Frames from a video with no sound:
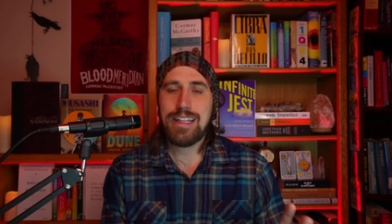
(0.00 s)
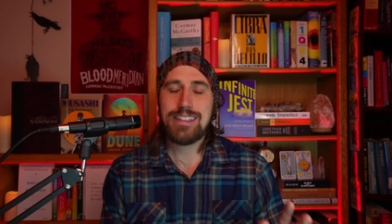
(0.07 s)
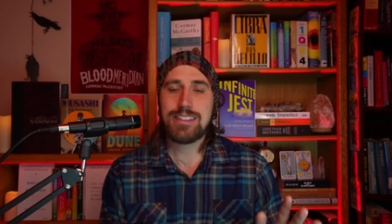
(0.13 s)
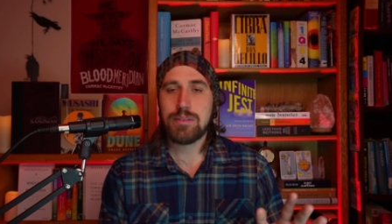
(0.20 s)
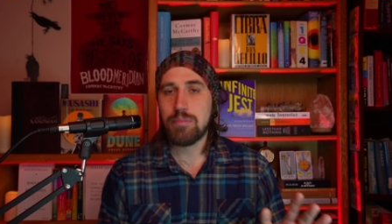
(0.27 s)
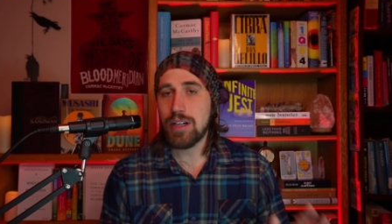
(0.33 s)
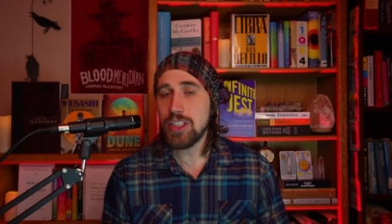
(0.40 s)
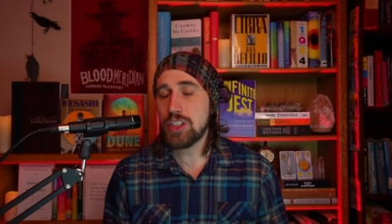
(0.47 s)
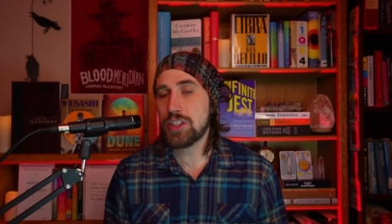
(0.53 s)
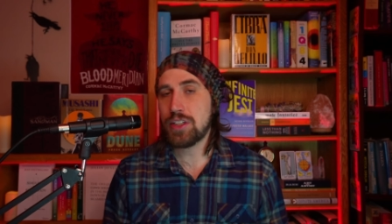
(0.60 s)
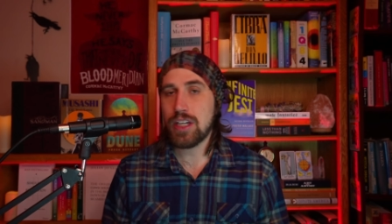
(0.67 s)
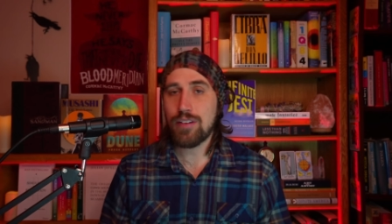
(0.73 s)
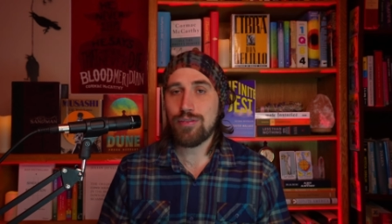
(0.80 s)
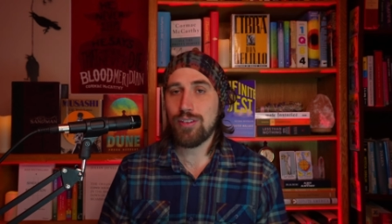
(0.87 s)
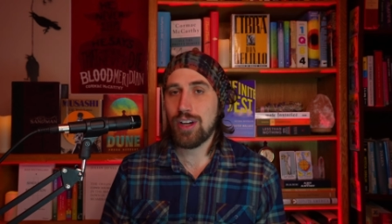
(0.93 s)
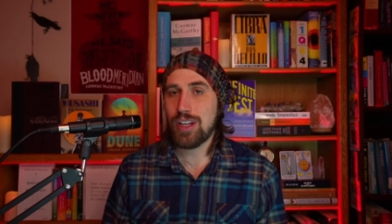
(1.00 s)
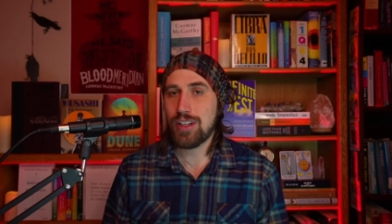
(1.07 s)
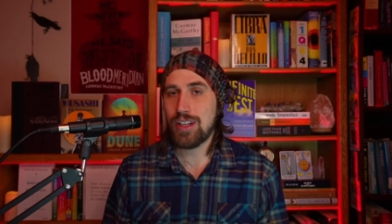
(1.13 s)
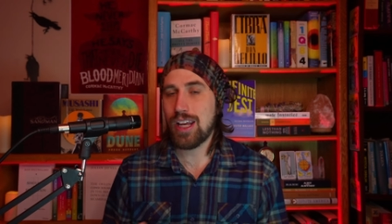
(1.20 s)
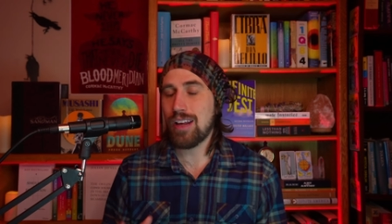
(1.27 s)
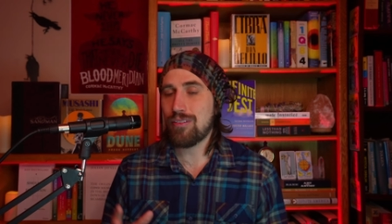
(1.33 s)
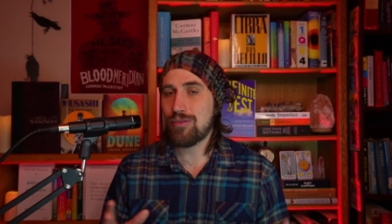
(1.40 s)
is much different
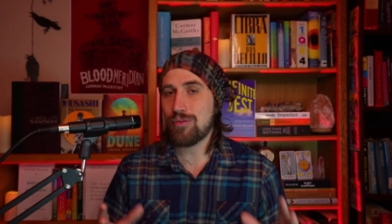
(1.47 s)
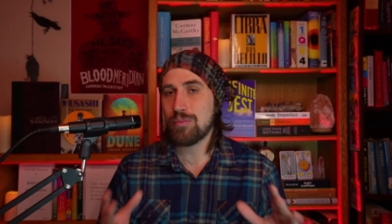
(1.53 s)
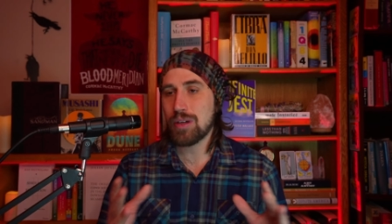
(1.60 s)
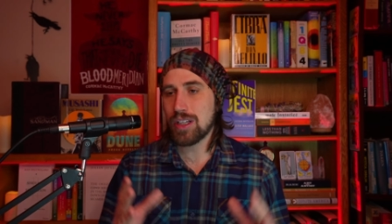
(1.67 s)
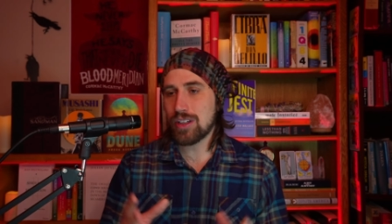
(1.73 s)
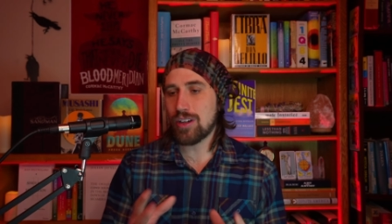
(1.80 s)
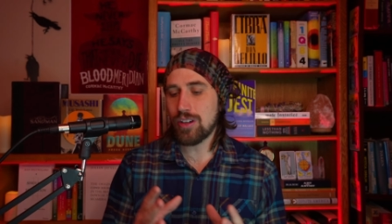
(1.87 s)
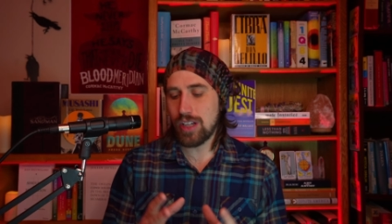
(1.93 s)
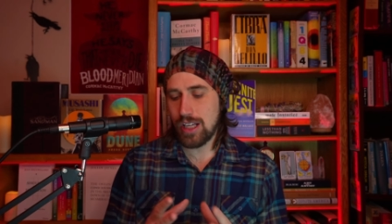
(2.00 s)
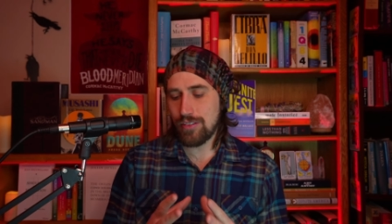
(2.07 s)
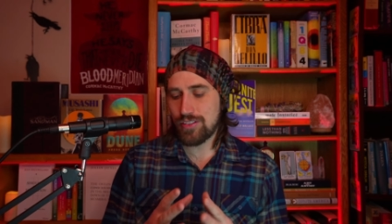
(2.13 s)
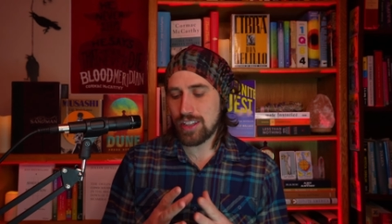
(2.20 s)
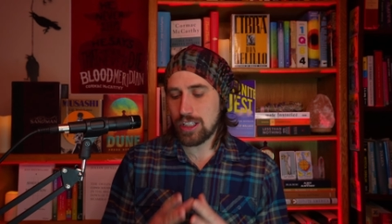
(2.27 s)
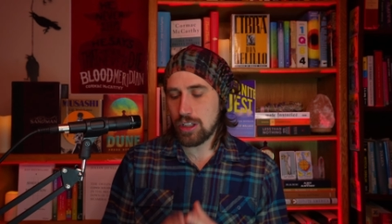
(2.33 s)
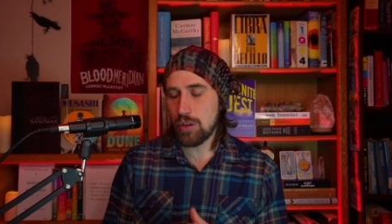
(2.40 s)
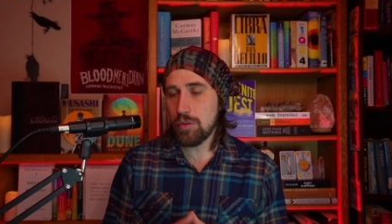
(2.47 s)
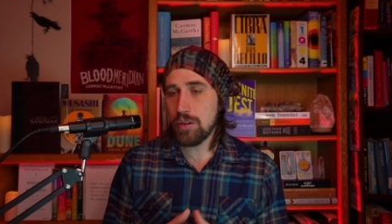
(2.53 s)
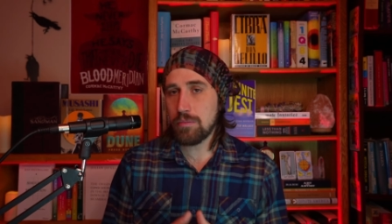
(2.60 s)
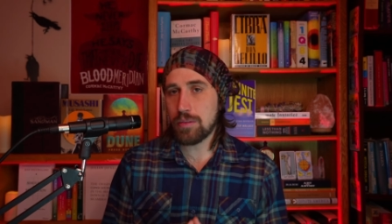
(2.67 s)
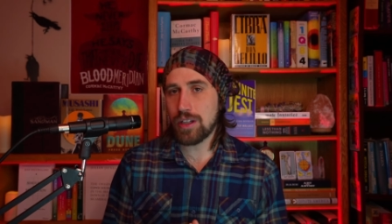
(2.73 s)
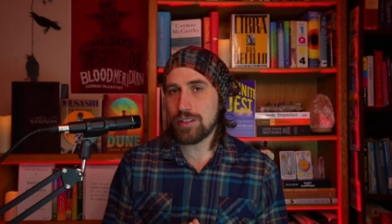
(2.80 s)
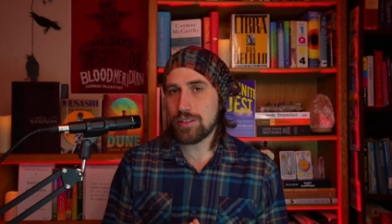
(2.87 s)
if McCar- if the
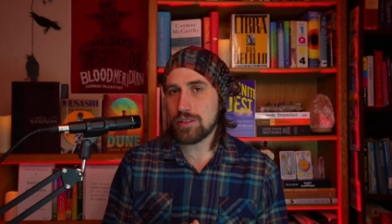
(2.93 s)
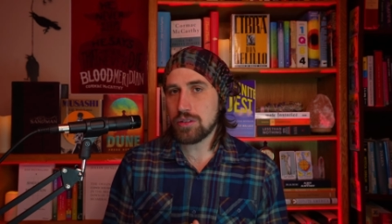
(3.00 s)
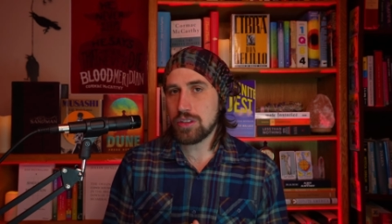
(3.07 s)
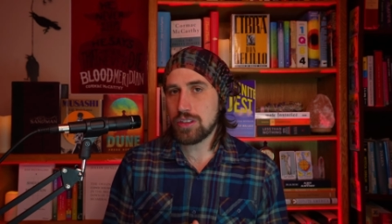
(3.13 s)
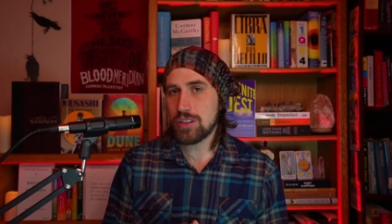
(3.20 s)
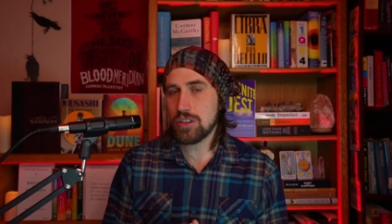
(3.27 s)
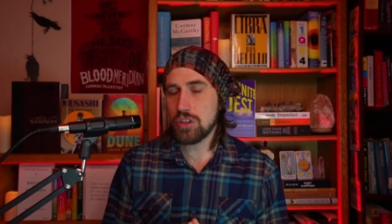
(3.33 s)
Coen brothers